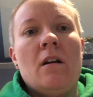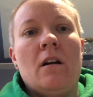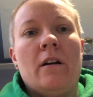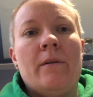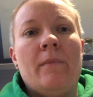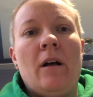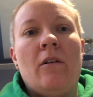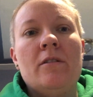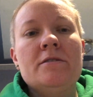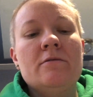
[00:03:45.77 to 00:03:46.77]
I'll
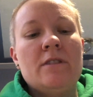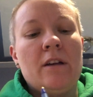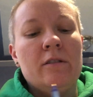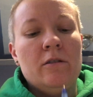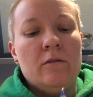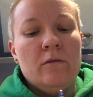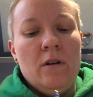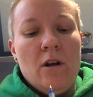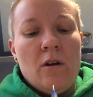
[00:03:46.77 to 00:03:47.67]
also tell you